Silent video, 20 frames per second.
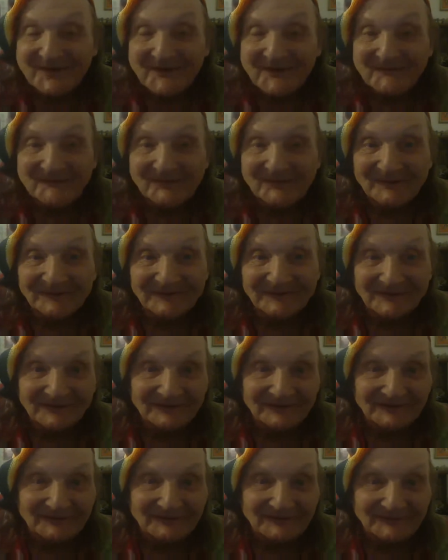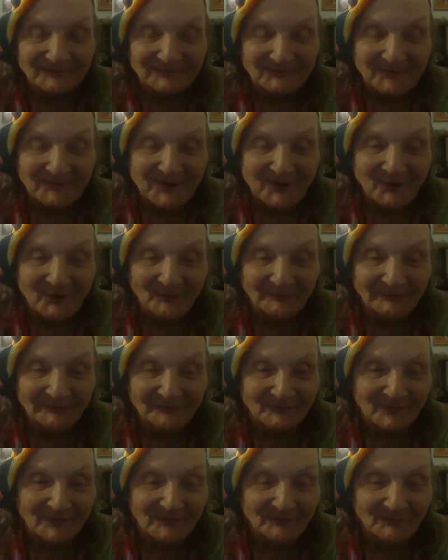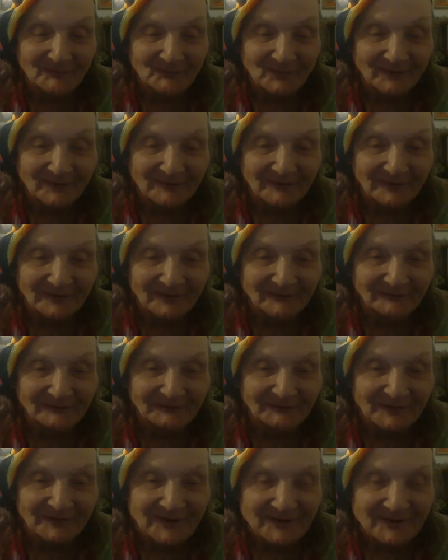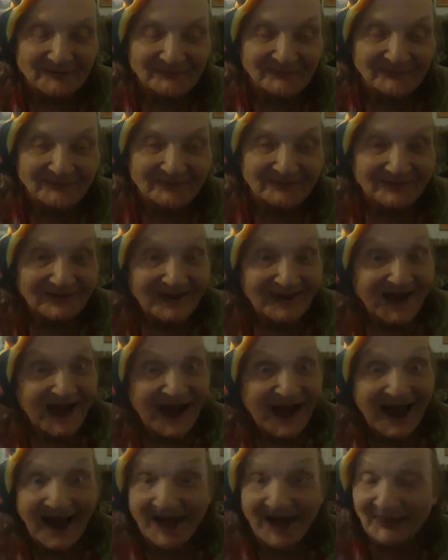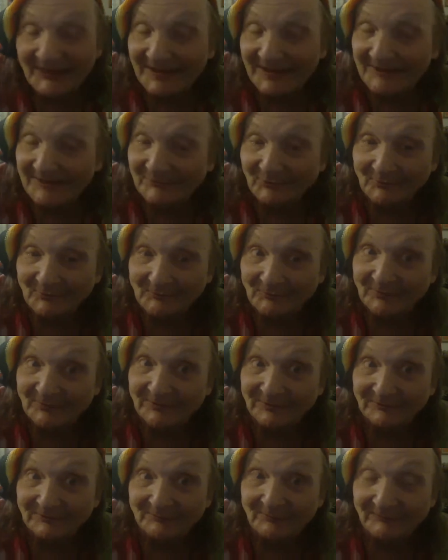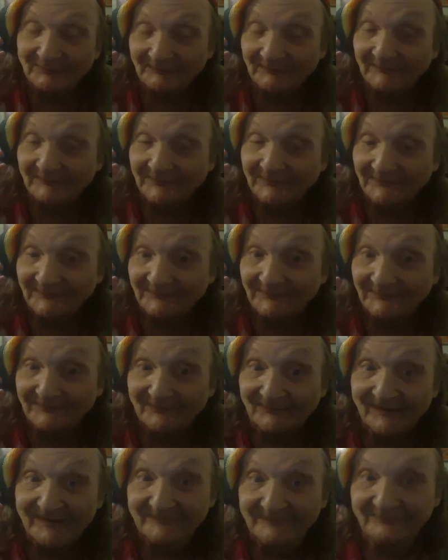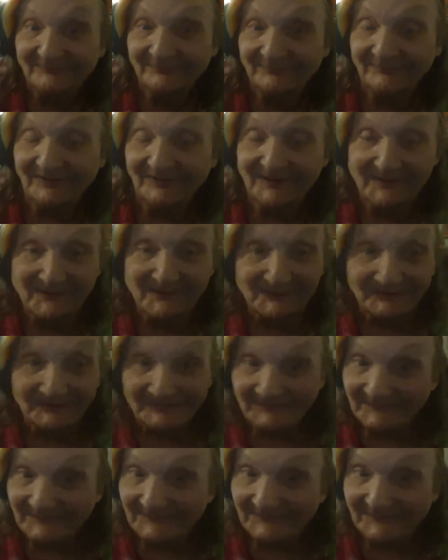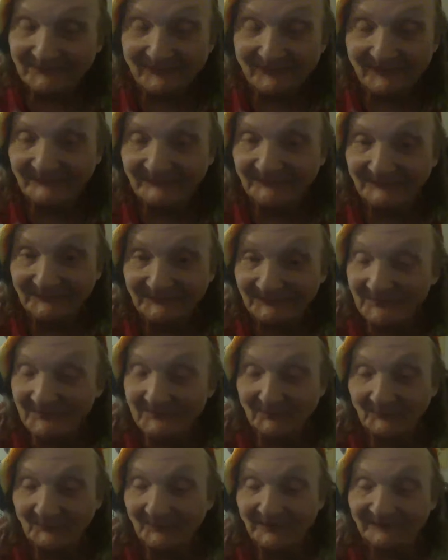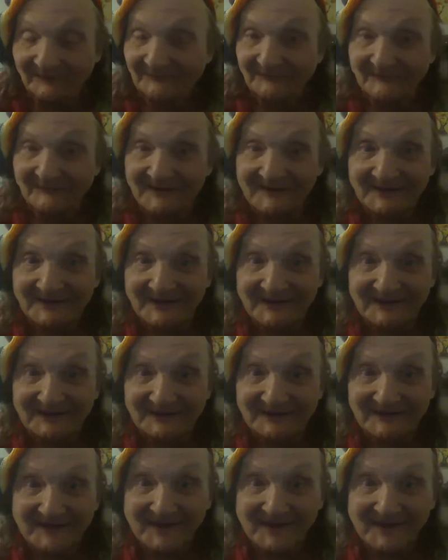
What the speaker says: But here's my old decrepit rundown self. I think I'm doing pretty good for 65. I'm gonna be 65 in just a couple of weeks, and